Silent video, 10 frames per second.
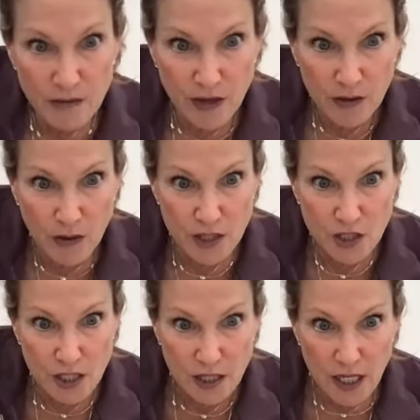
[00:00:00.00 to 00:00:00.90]
We have another
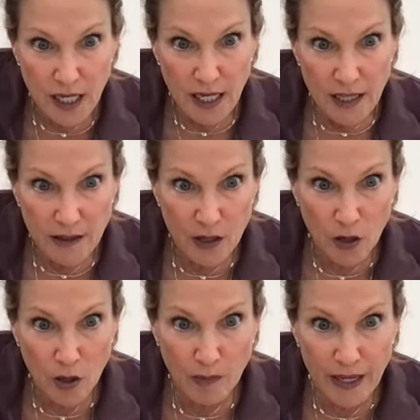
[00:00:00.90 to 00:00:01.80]
question.
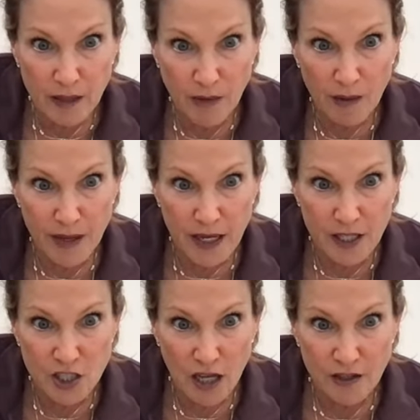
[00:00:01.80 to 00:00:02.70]
Little Baking
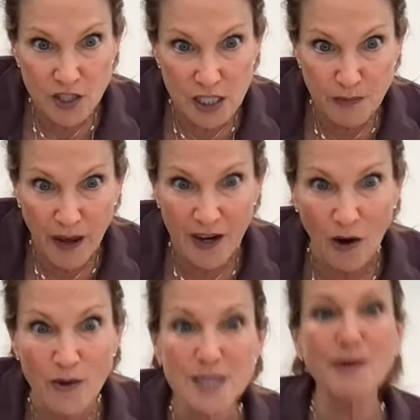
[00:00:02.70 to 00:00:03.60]
Mama chocolate chess pie,
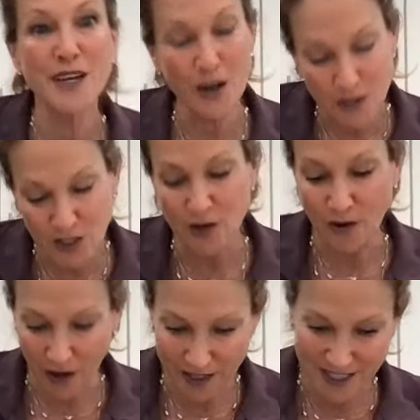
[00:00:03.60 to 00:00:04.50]
always my
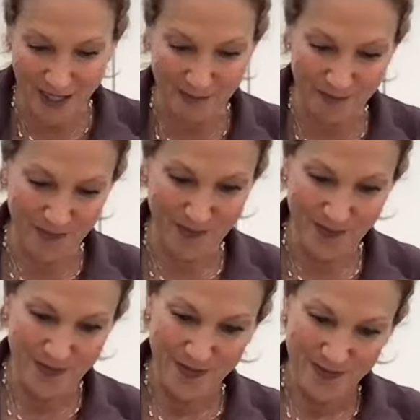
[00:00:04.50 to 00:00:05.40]
go-to. Awesome.
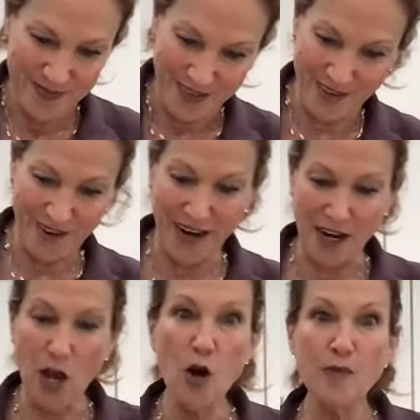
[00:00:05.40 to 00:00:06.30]
All
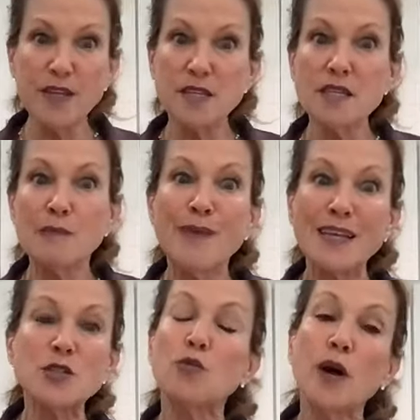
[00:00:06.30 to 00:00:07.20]
right. I hope this is the
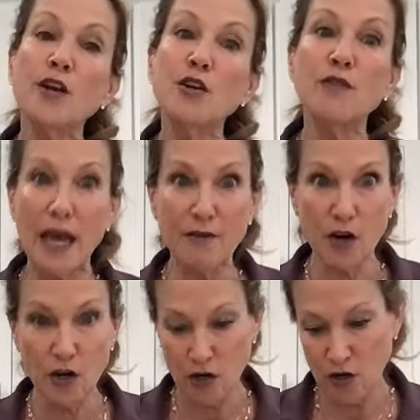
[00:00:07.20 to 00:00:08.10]
best one you've
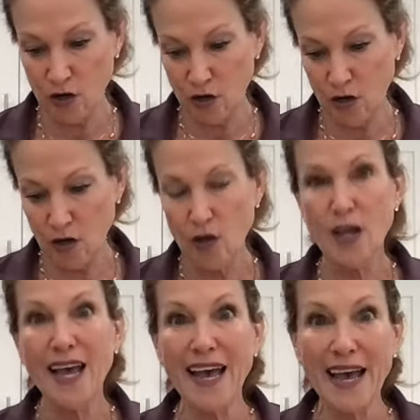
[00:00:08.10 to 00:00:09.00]
ever
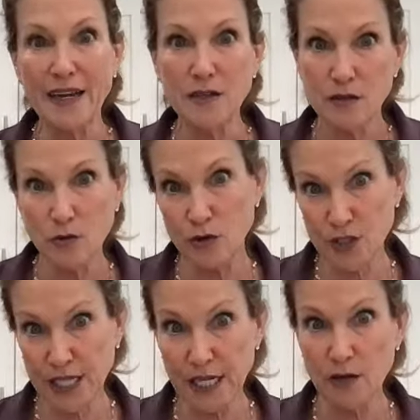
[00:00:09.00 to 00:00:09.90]
had or
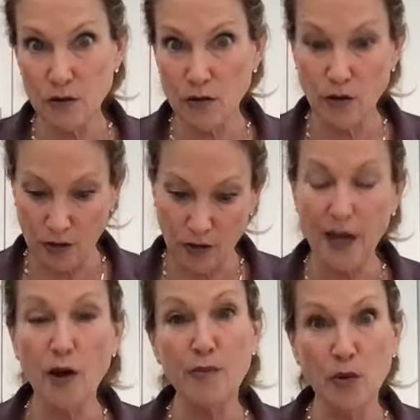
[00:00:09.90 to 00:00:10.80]
seen, or
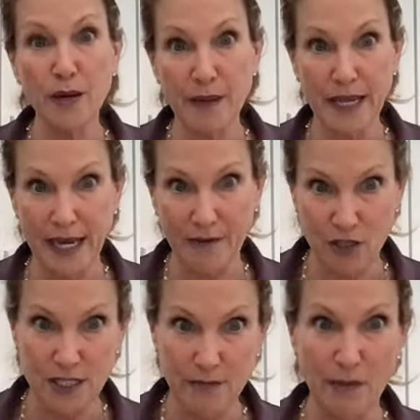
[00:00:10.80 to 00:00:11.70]
I hope you want to make it
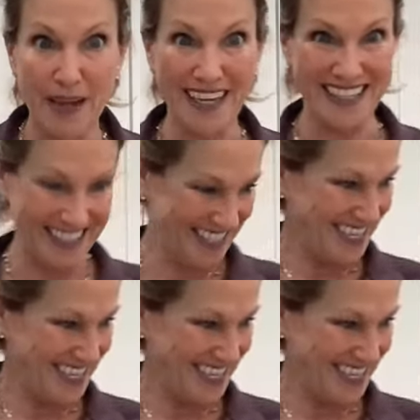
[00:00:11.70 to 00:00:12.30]
after you see me make it.